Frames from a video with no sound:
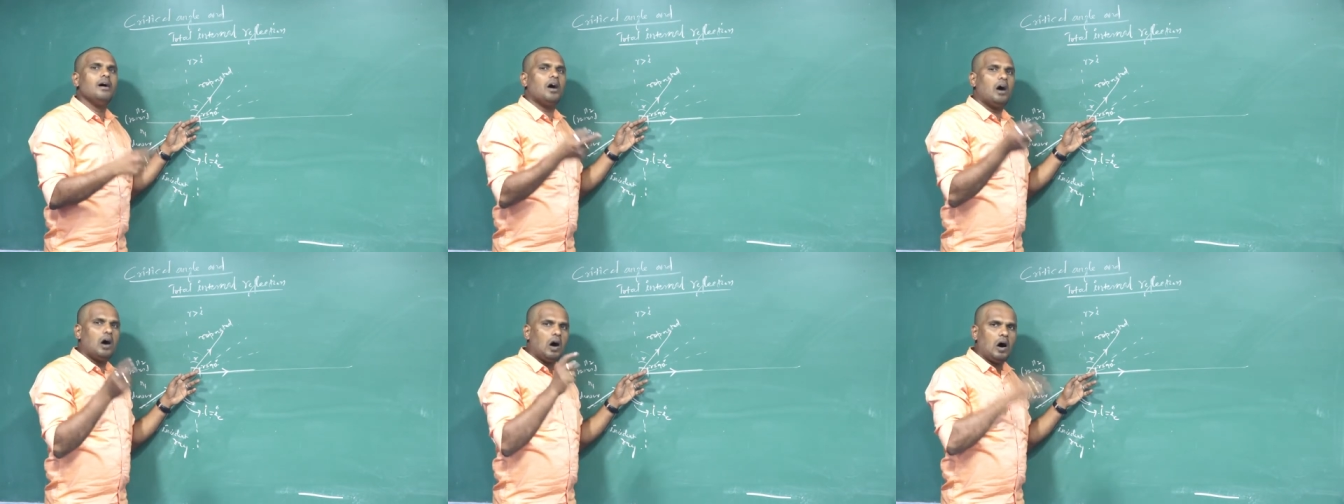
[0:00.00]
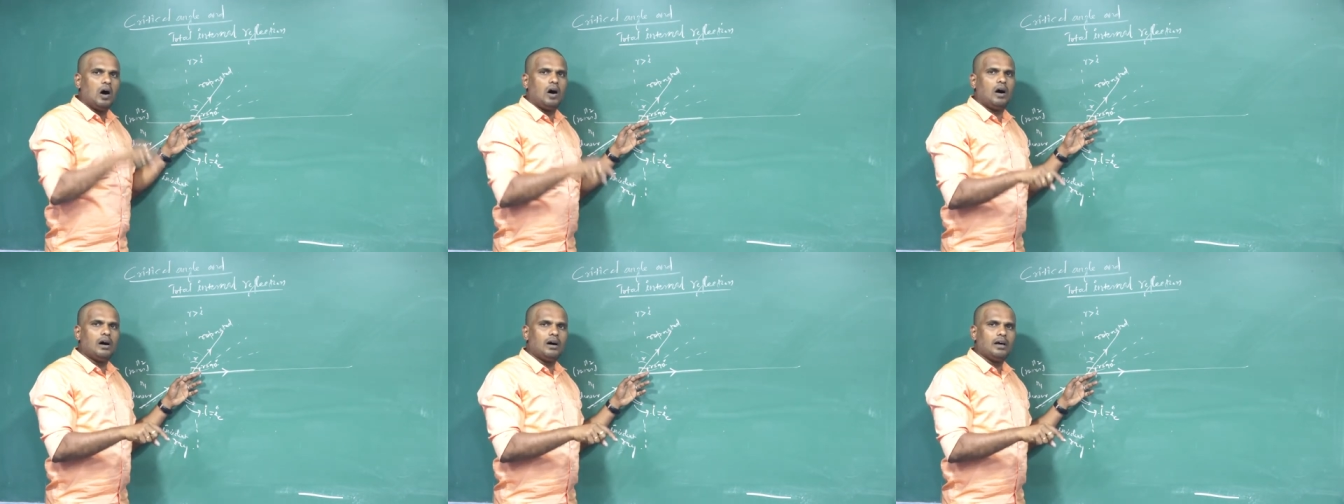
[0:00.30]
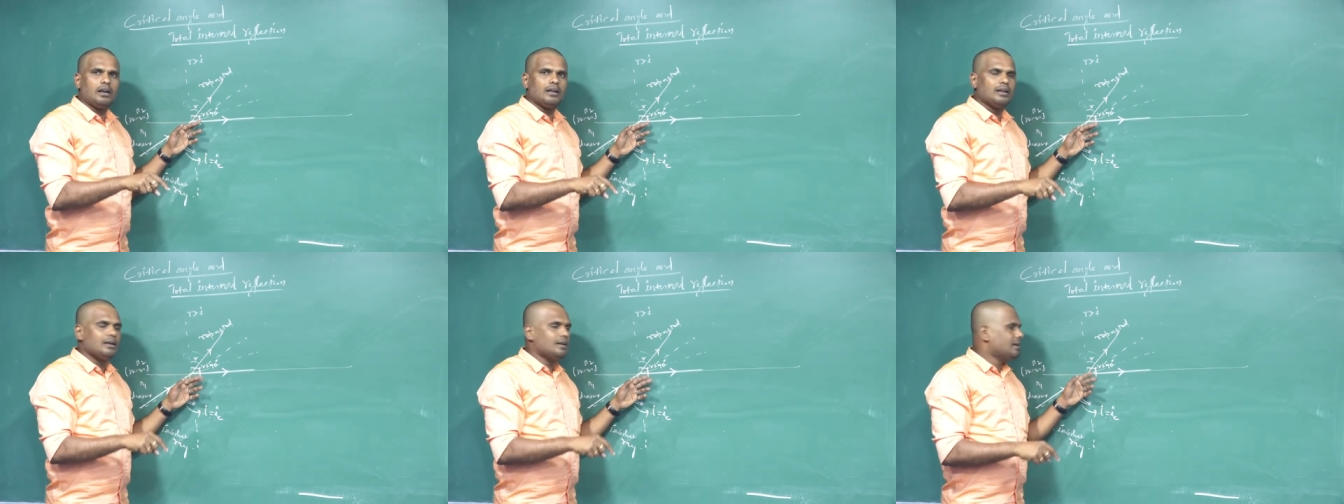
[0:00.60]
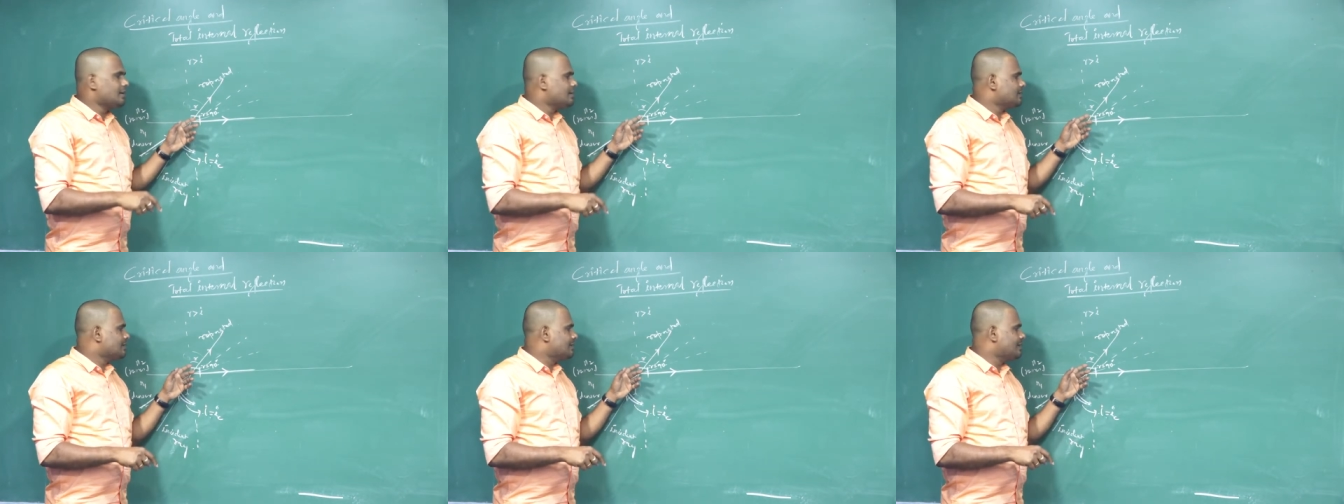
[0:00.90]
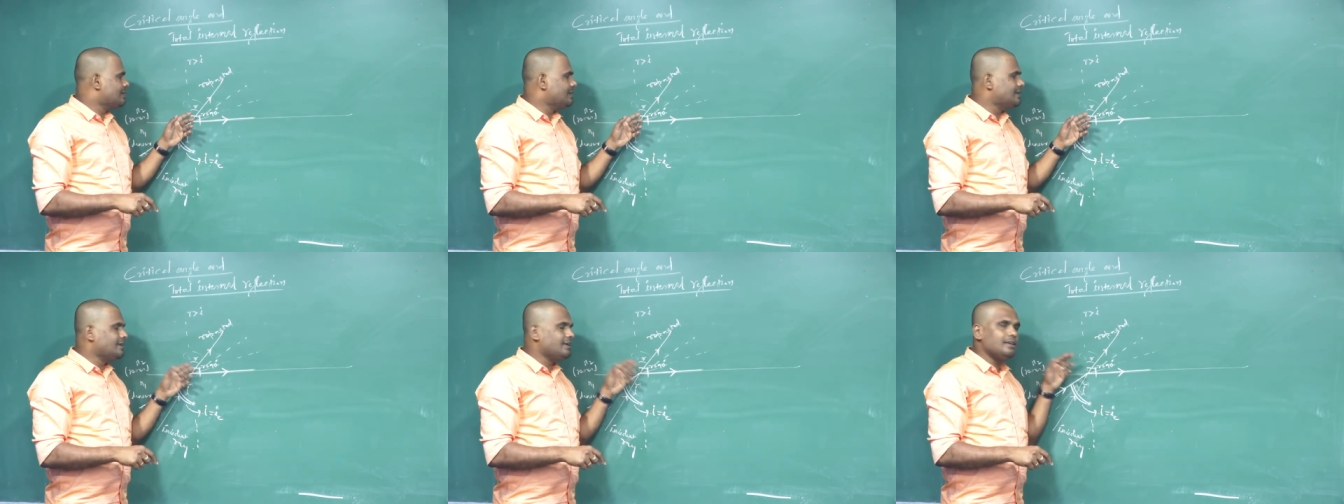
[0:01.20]
or
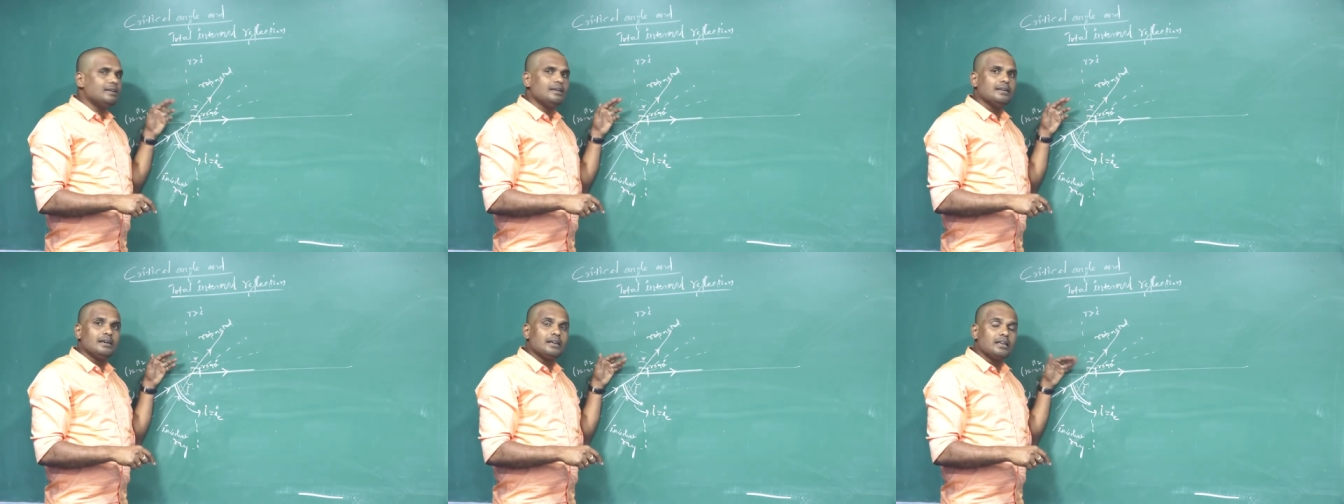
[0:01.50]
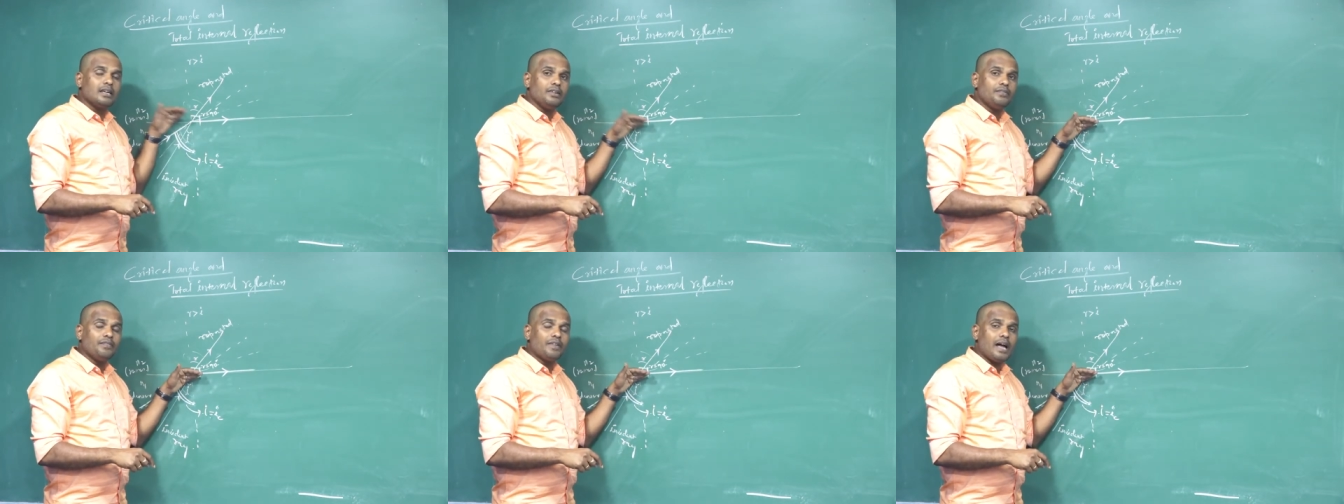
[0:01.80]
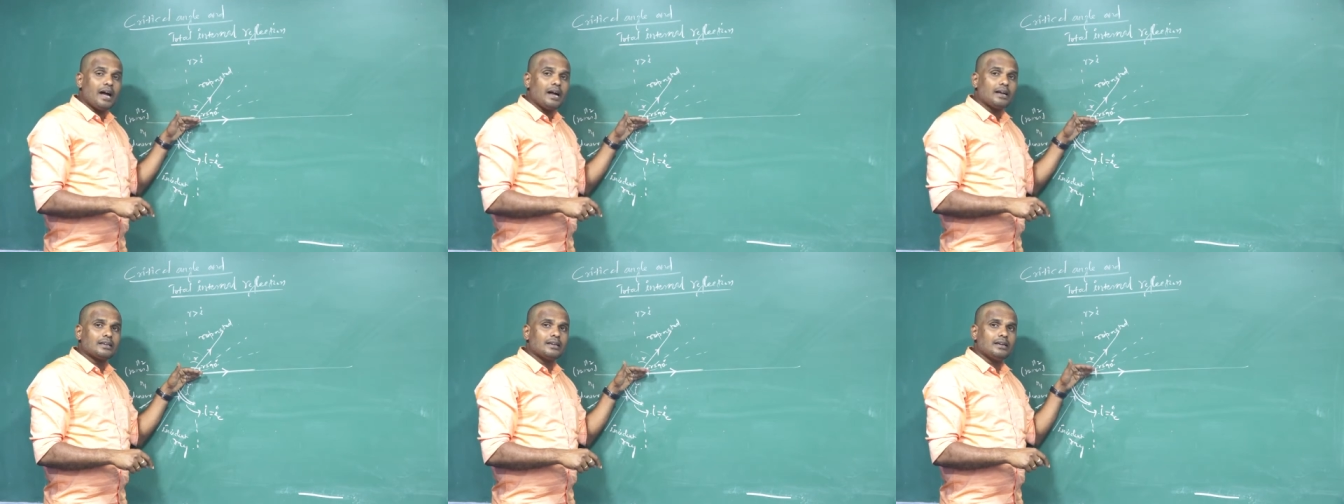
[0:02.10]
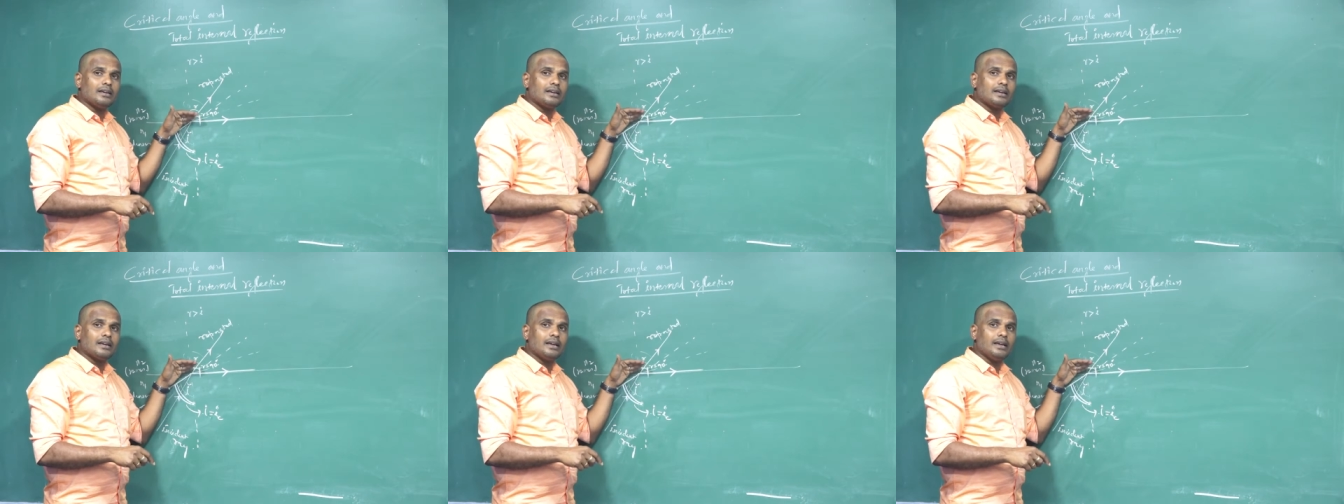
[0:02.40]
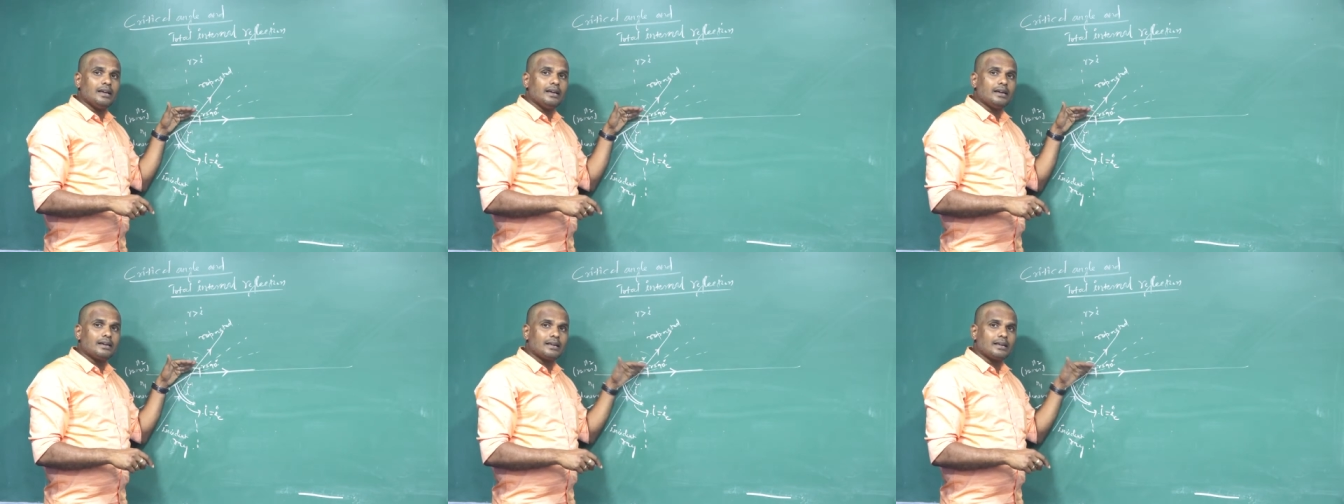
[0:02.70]
the refracted ray